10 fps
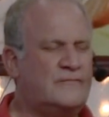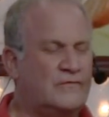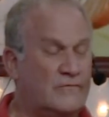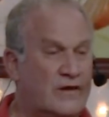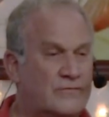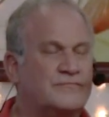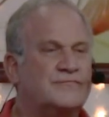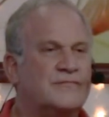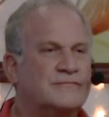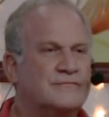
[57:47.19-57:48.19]
Wow.
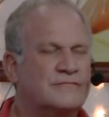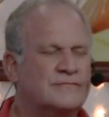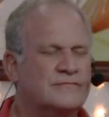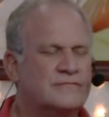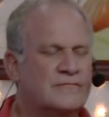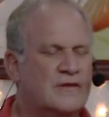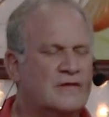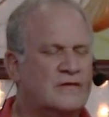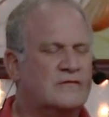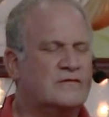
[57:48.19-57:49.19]

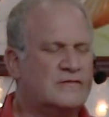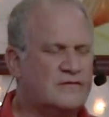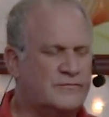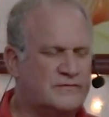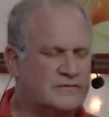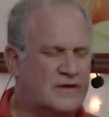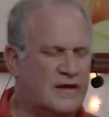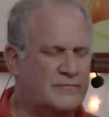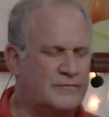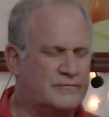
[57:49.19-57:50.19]
That's something to
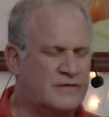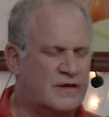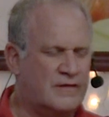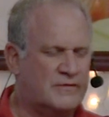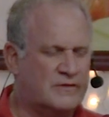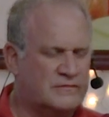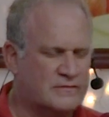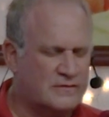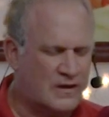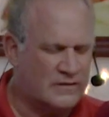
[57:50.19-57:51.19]

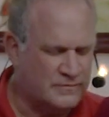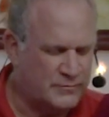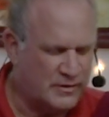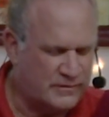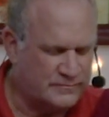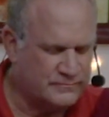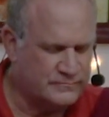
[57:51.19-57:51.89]
contemplate.